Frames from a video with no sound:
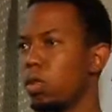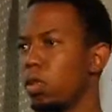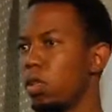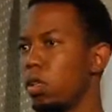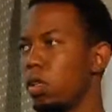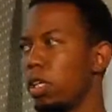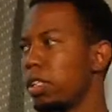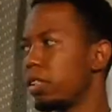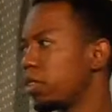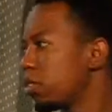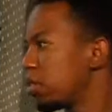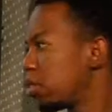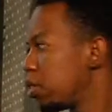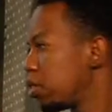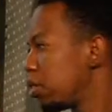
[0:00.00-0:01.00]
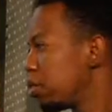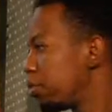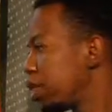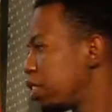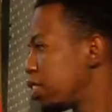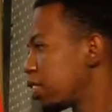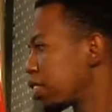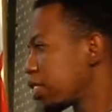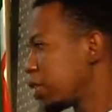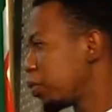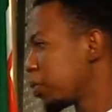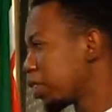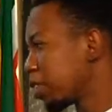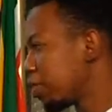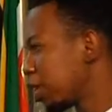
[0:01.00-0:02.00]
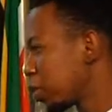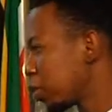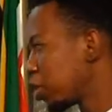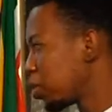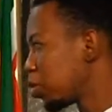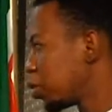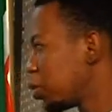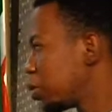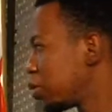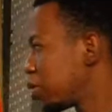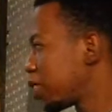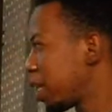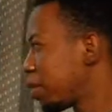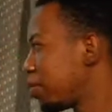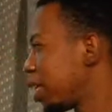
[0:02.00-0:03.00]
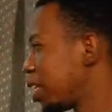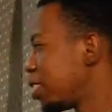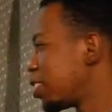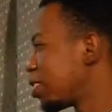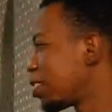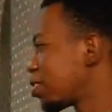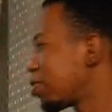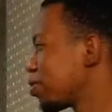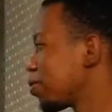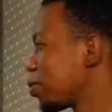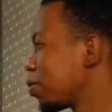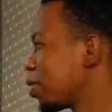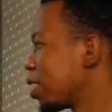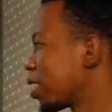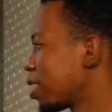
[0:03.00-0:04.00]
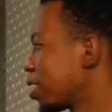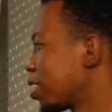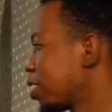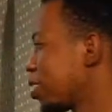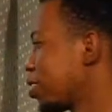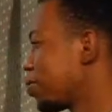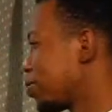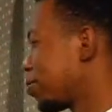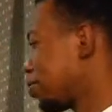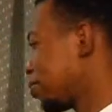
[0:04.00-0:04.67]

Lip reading: All right. Minister, can we give that one to you? Timelines from the executive.